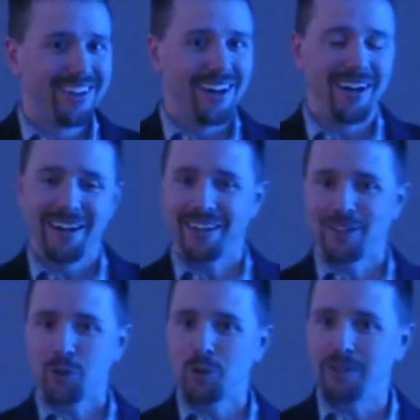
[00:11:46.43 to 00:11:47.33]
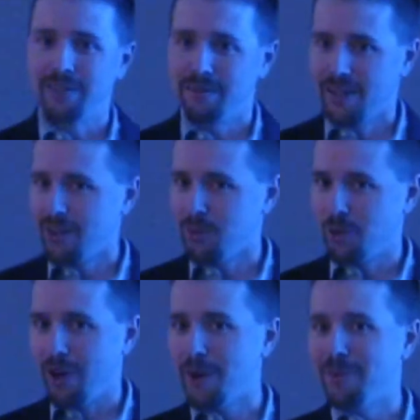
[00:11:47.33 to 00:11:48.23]
I got told it, I don't know
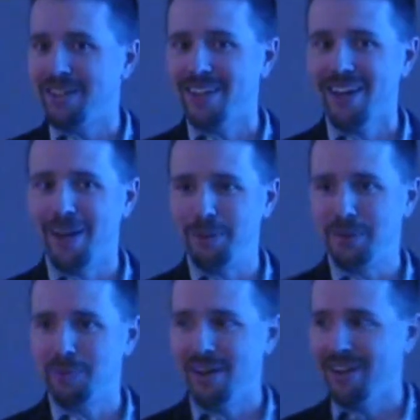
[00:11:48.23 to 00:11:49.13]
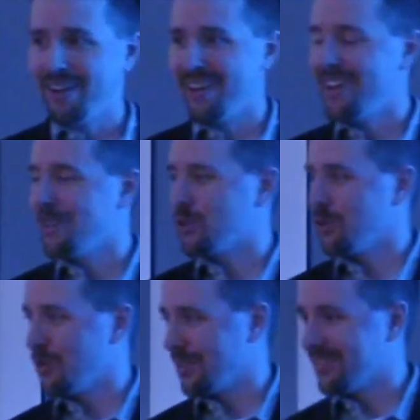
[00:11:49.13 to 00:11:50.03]
how many times, by
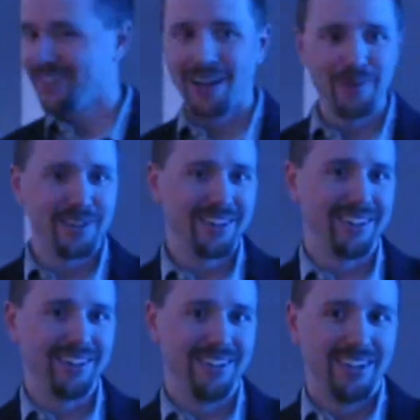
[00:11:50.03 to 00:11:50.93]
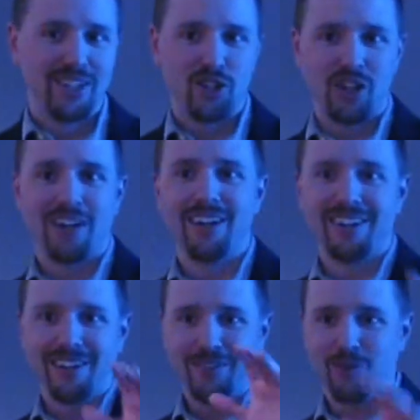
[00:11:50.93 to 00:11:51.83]
Andrew and Simon and
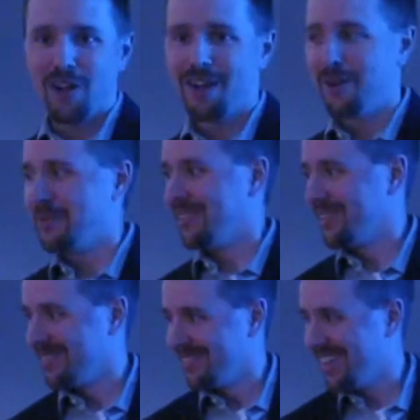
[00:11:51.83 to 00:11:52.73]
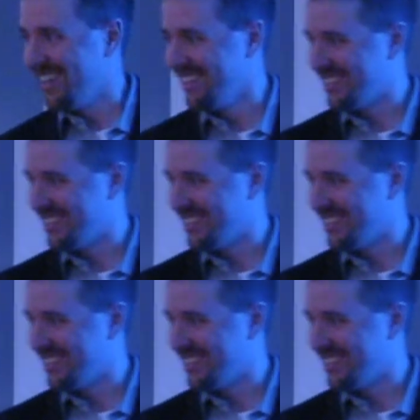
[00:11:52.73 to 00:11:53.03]
John and Rob and